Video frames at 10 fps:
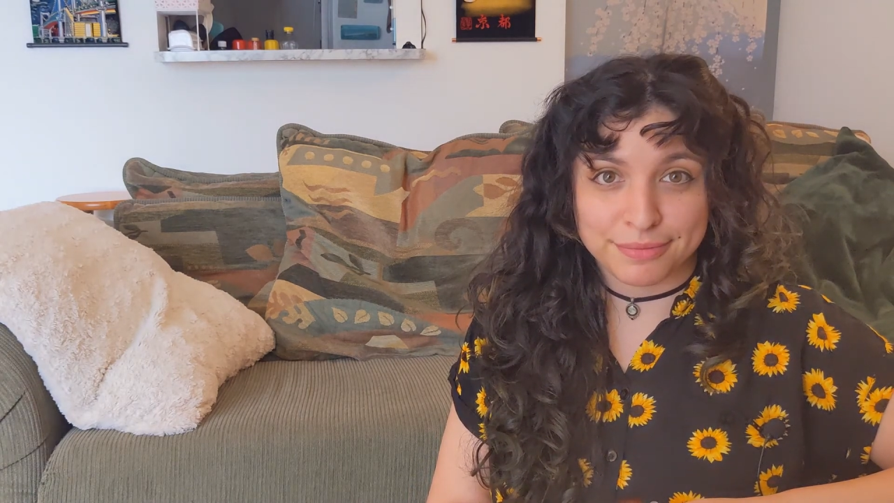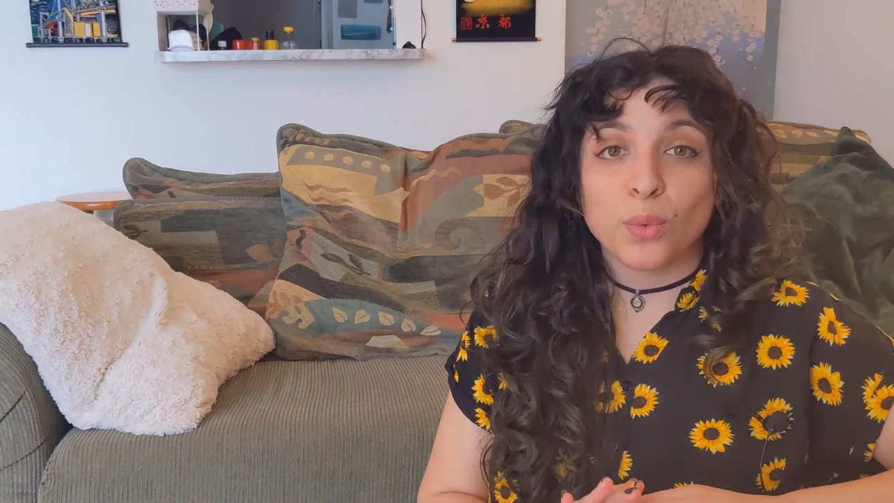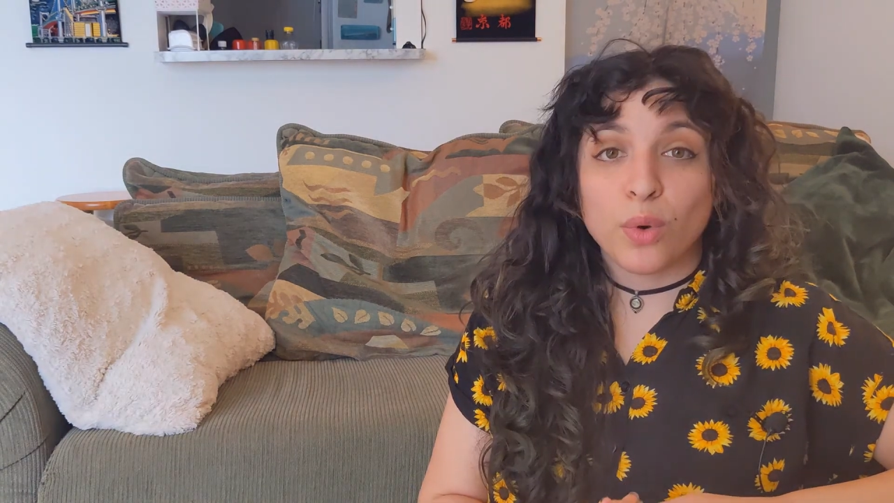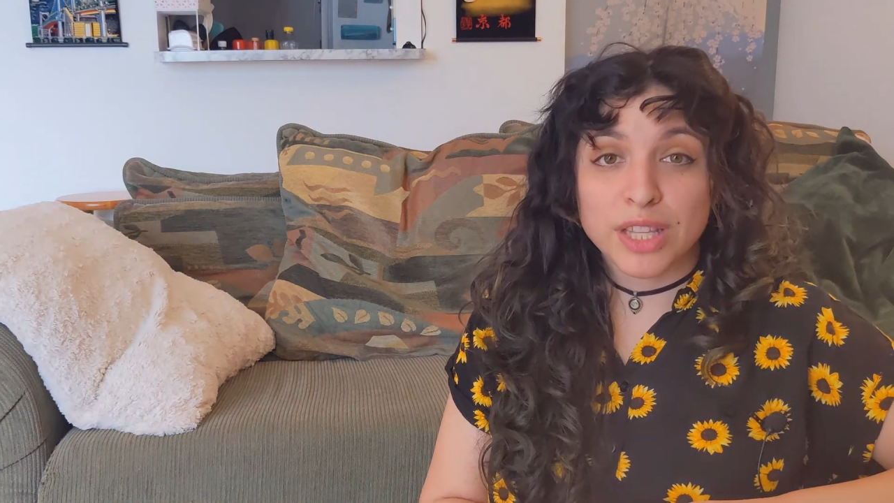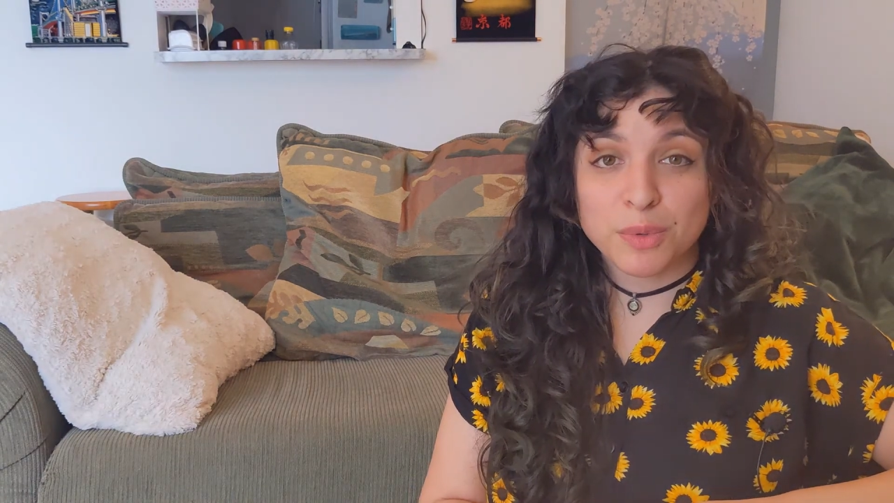
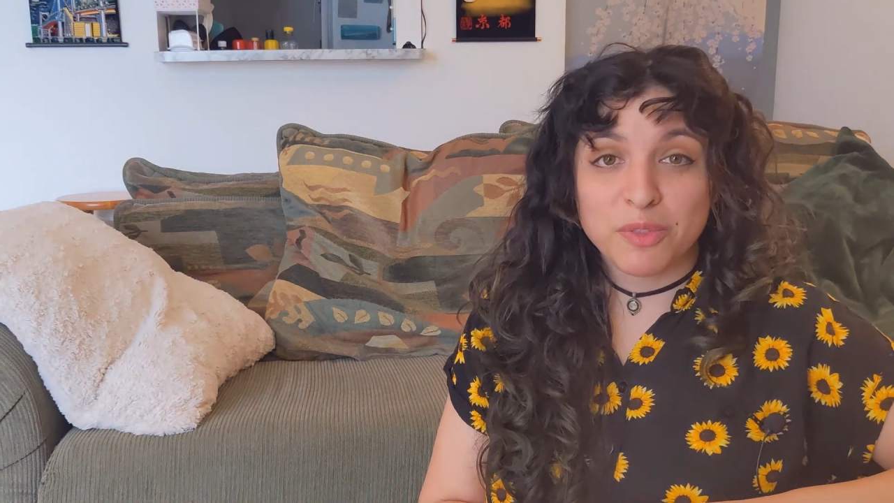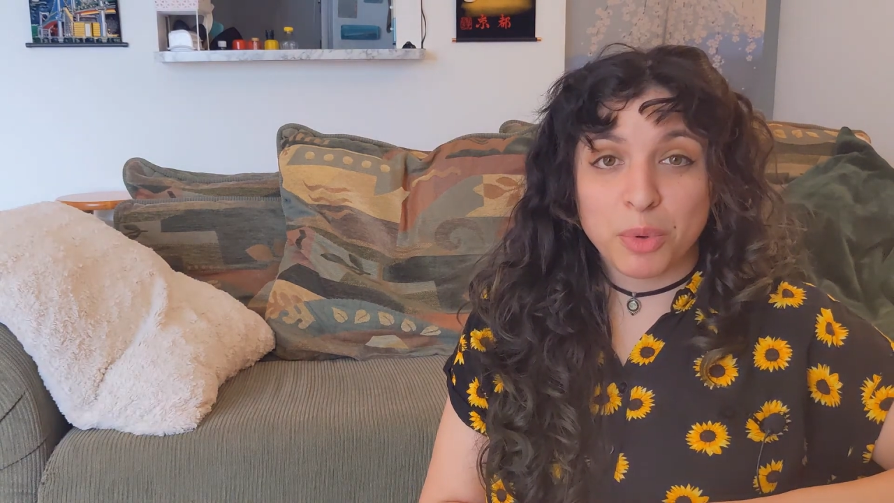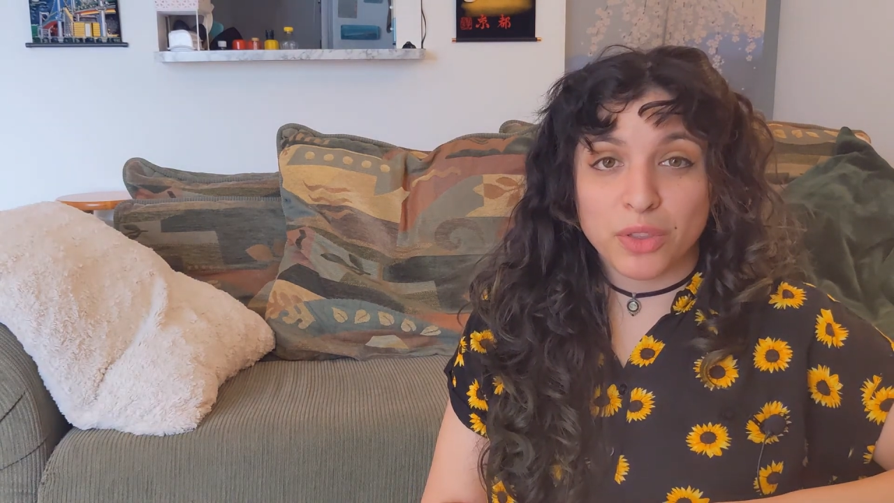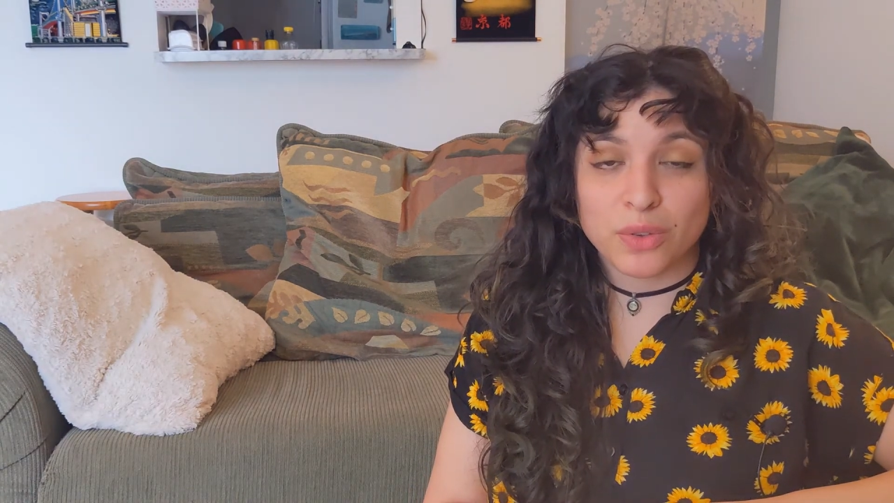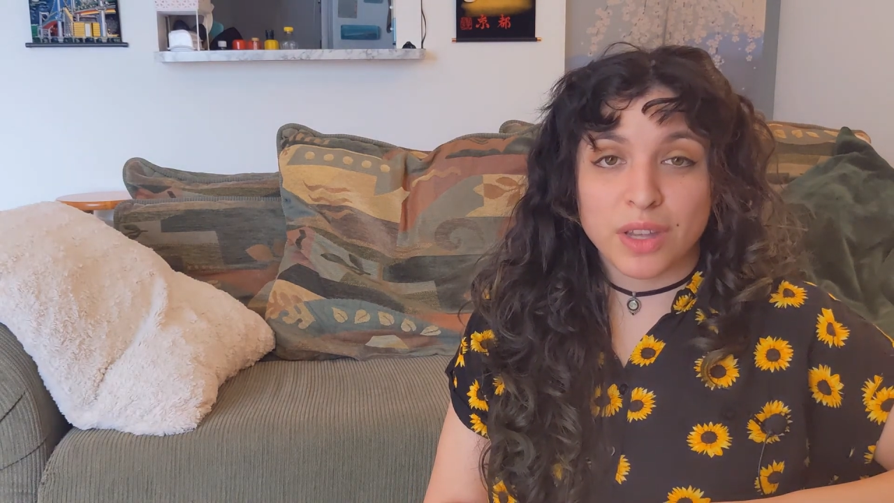Once we've
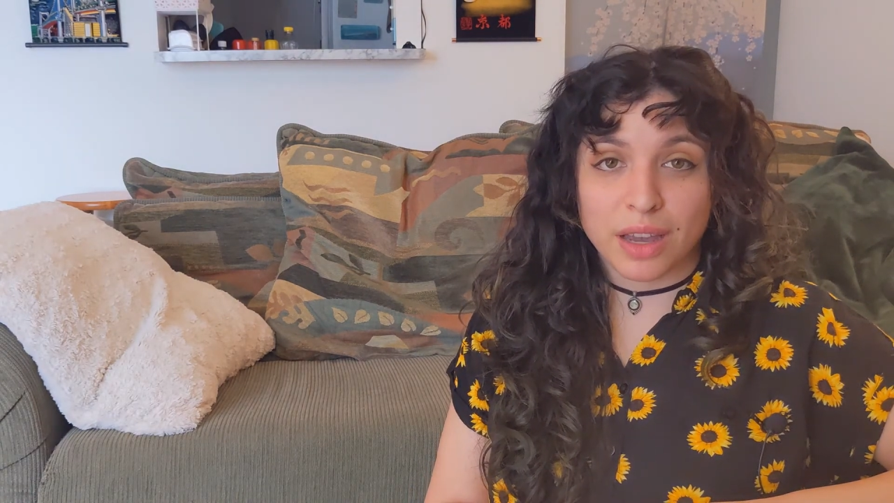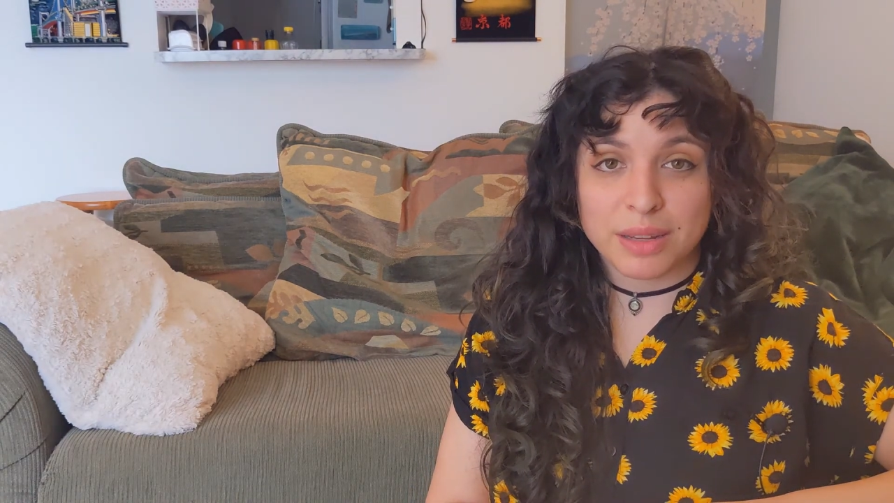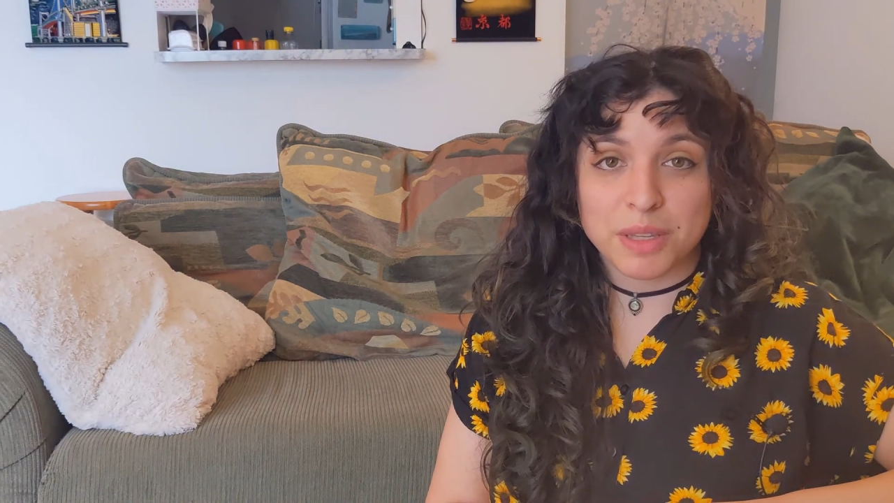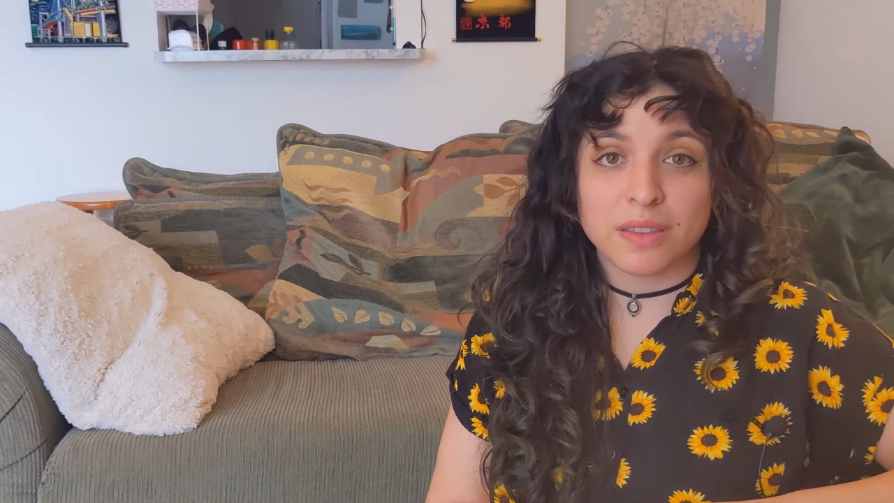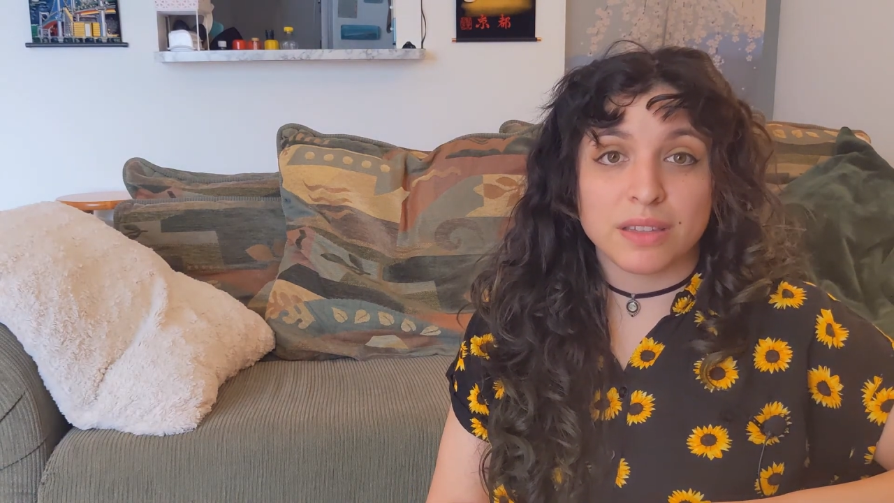put those
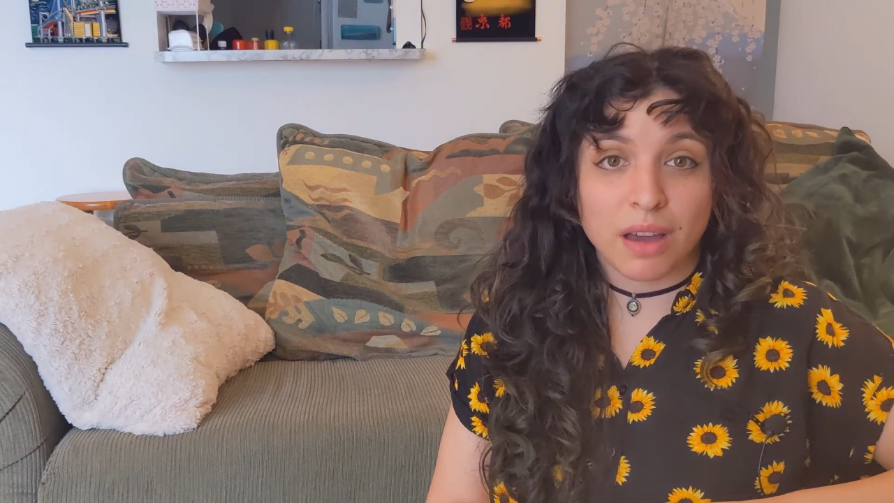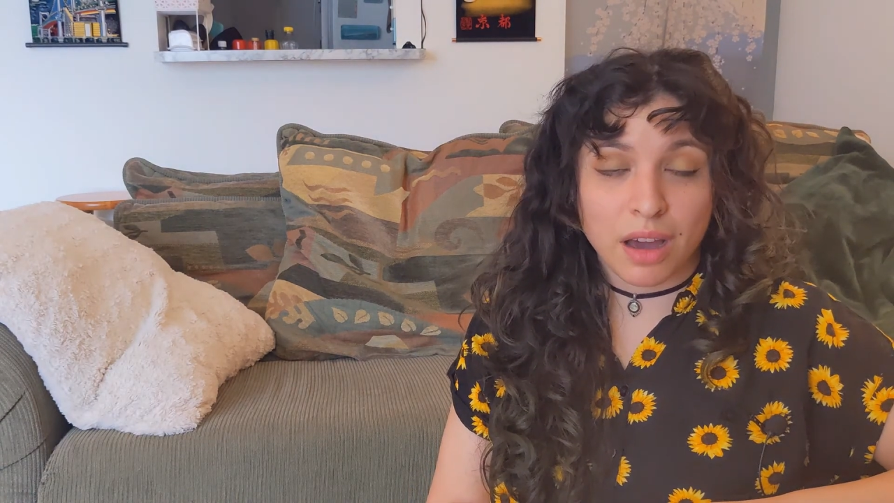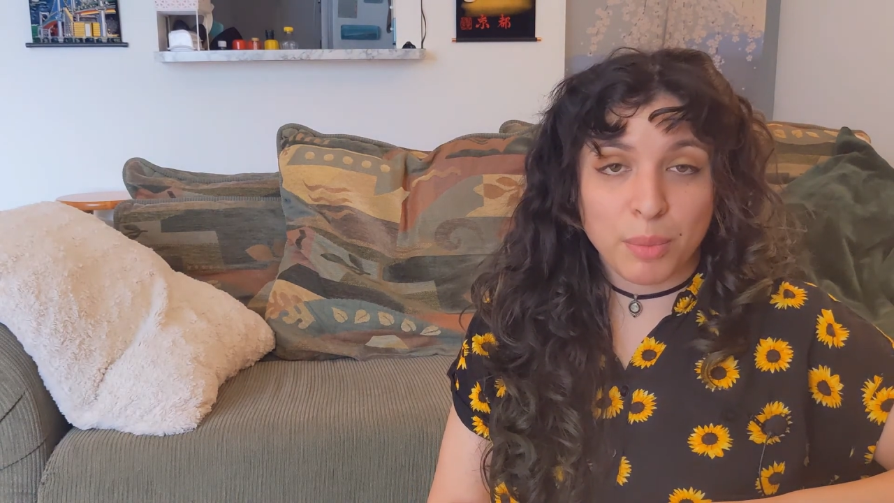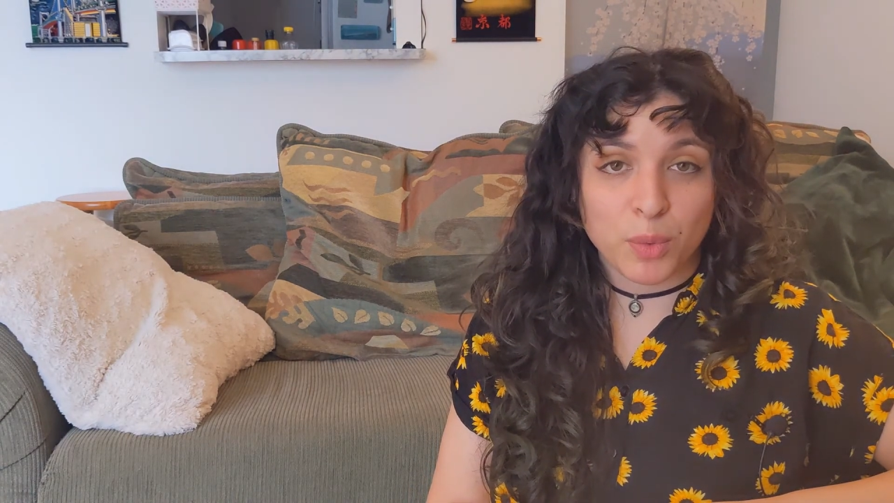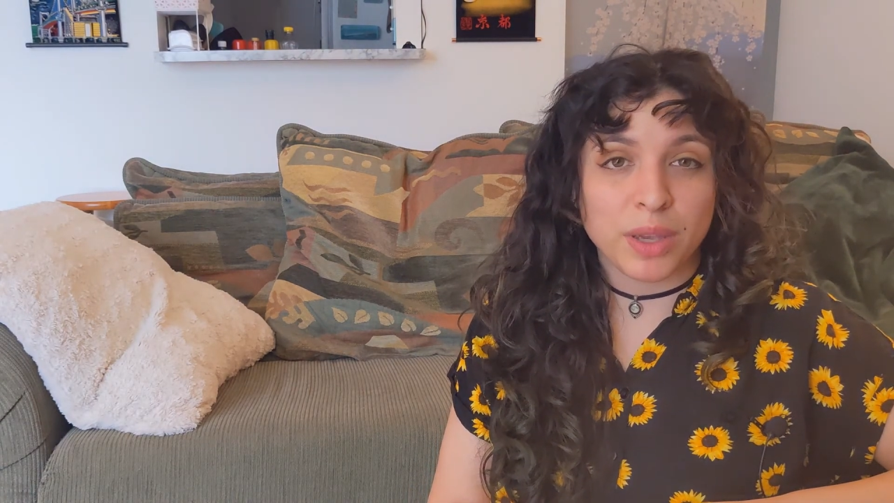items at the top,